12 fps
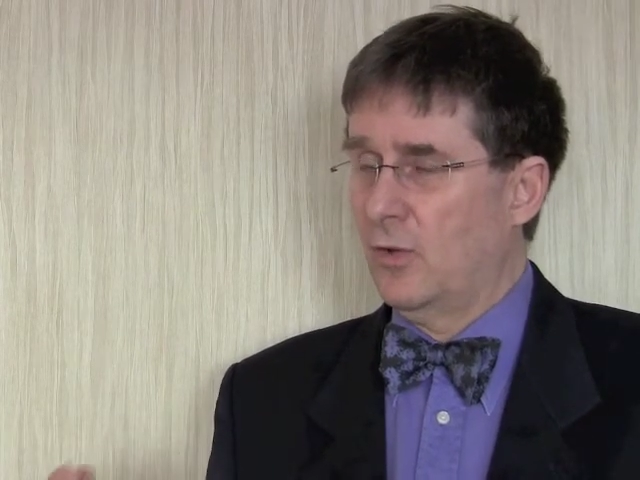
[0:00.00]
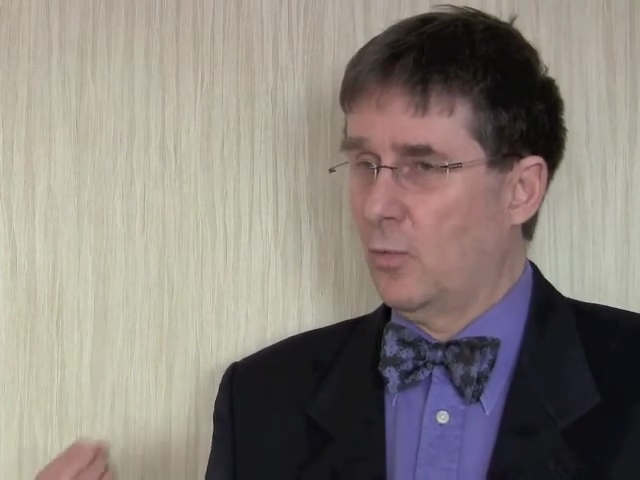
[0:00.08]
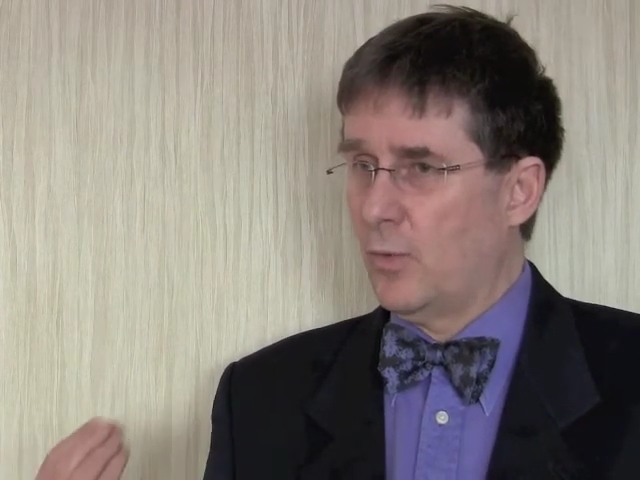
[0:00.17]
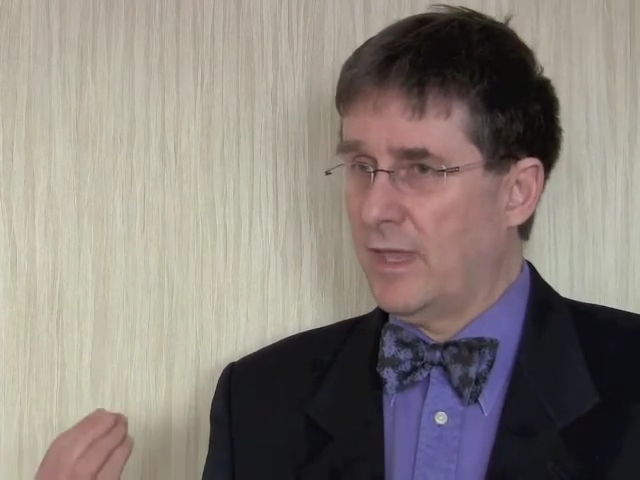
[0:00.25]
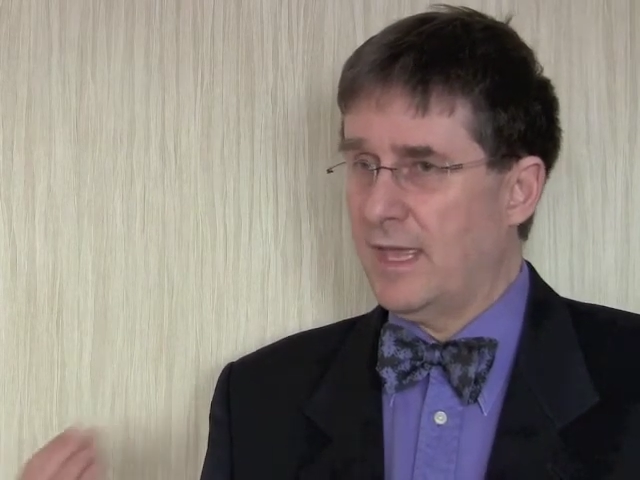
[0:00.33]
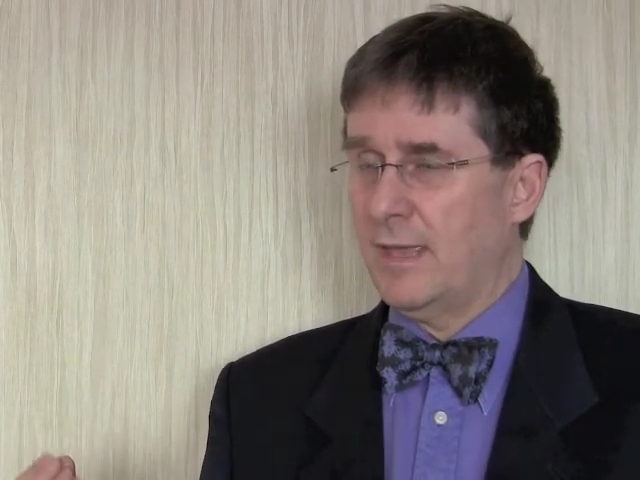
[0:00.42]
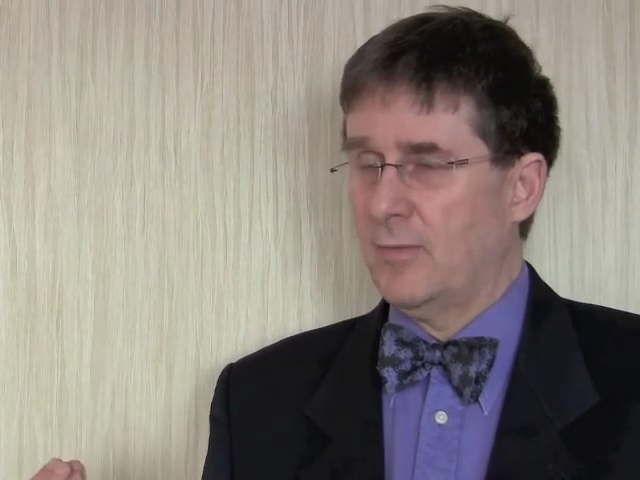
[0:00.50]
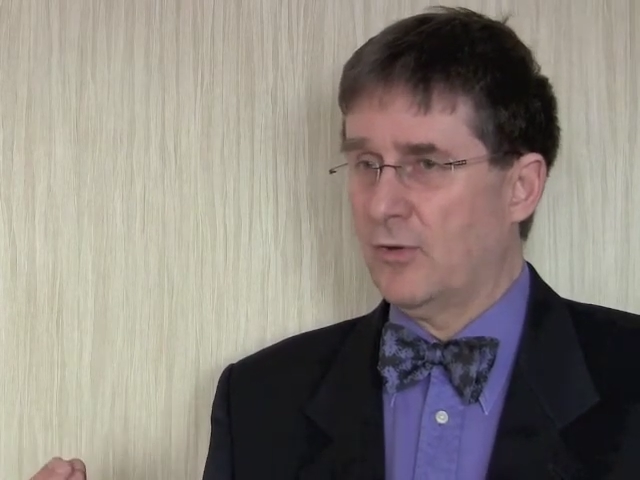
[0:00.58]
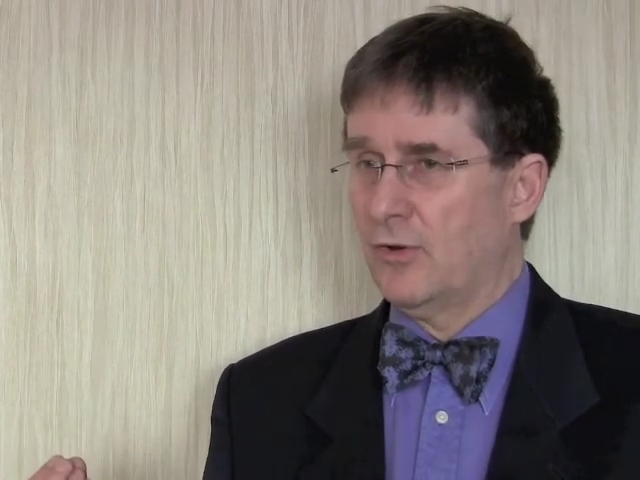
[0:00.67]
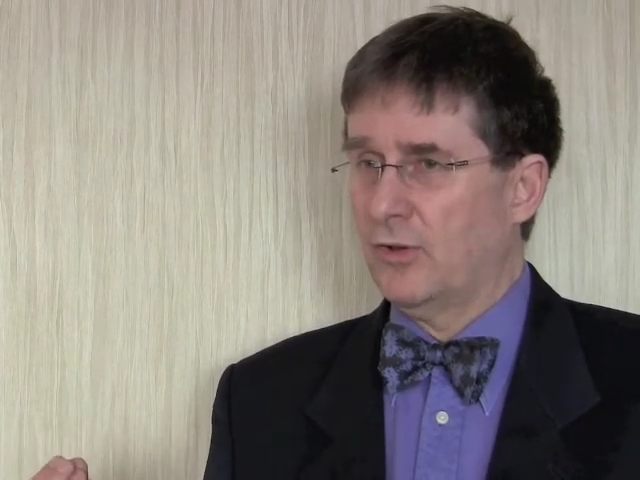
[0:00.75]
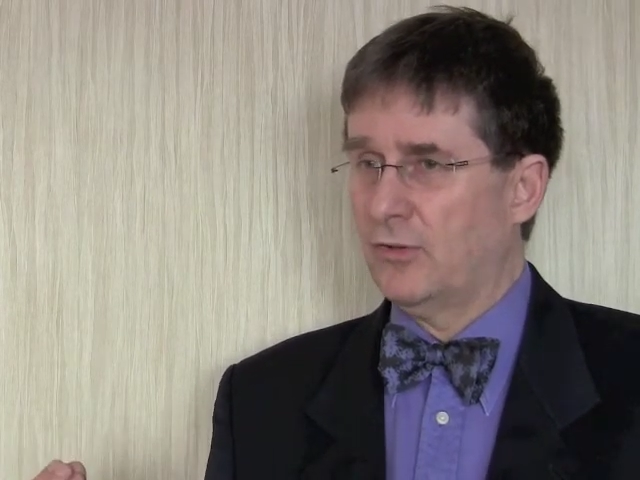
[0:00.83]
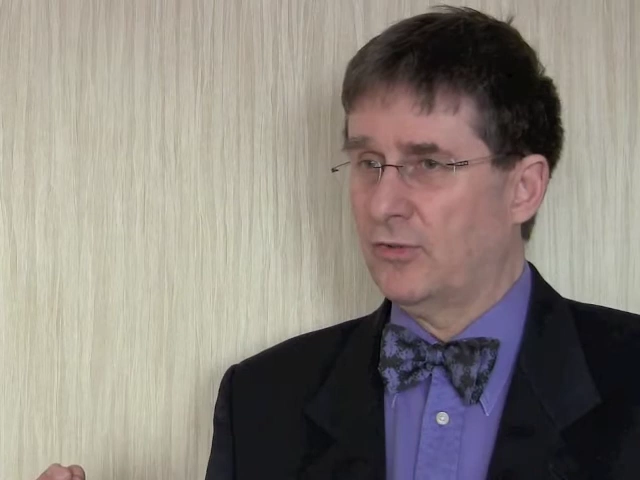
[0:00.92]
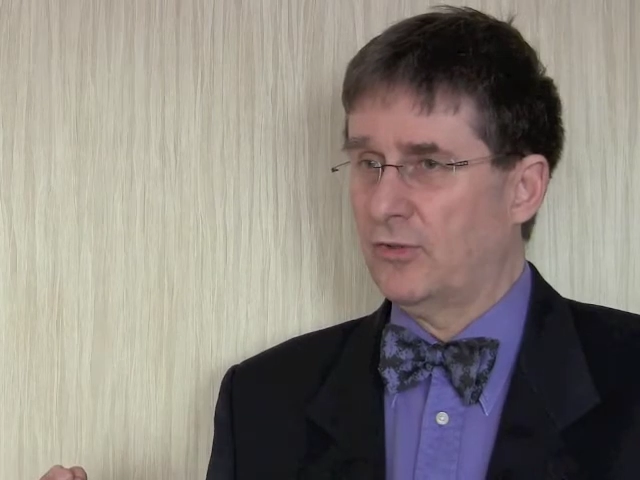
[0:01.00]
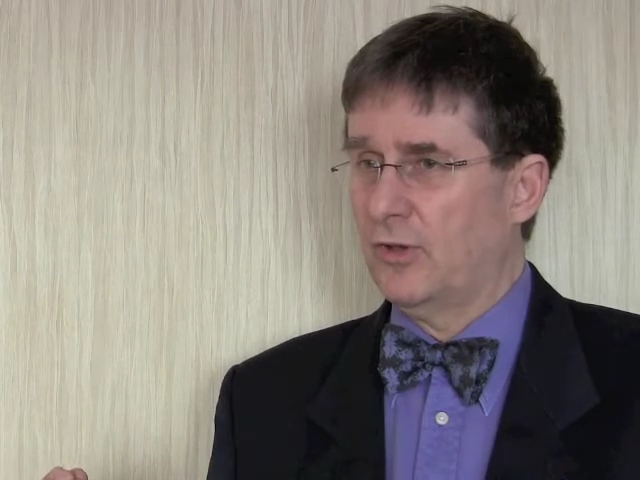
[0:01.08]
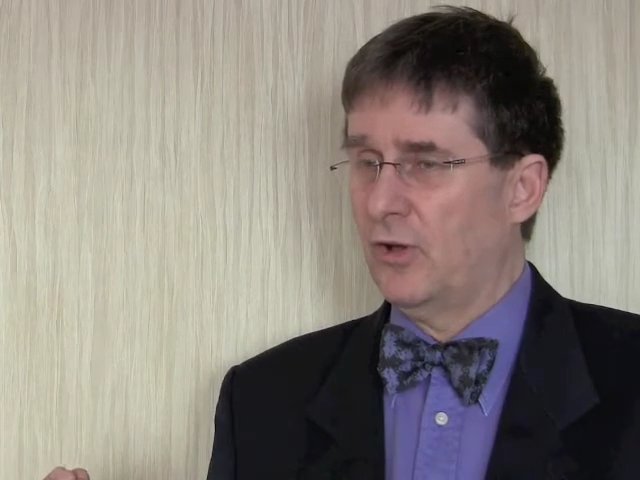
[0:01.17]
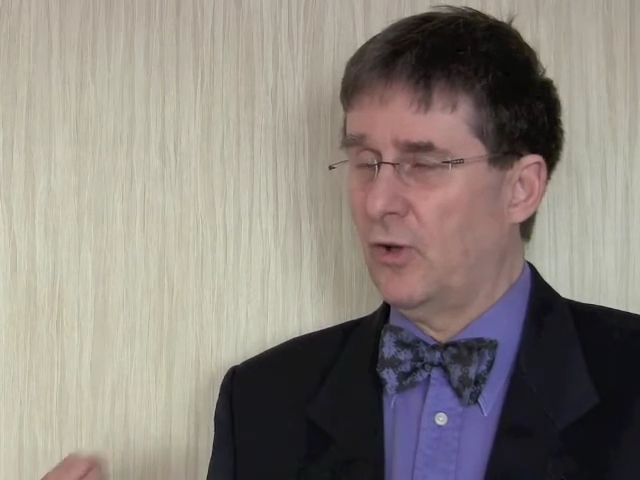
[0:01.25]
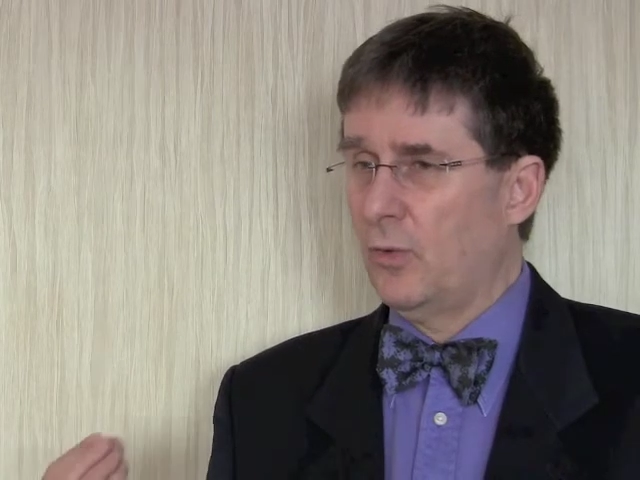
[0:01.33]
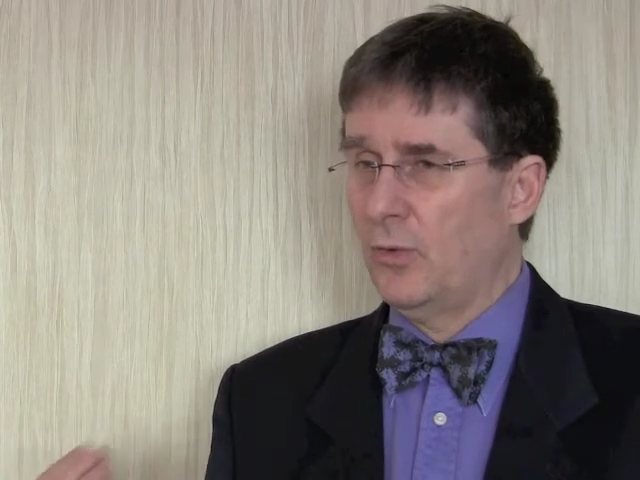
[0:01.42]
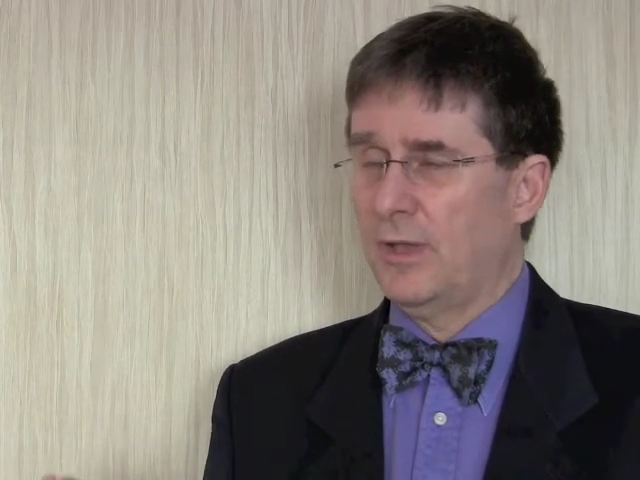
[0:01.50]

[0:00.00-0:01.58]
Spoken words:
we came across a whole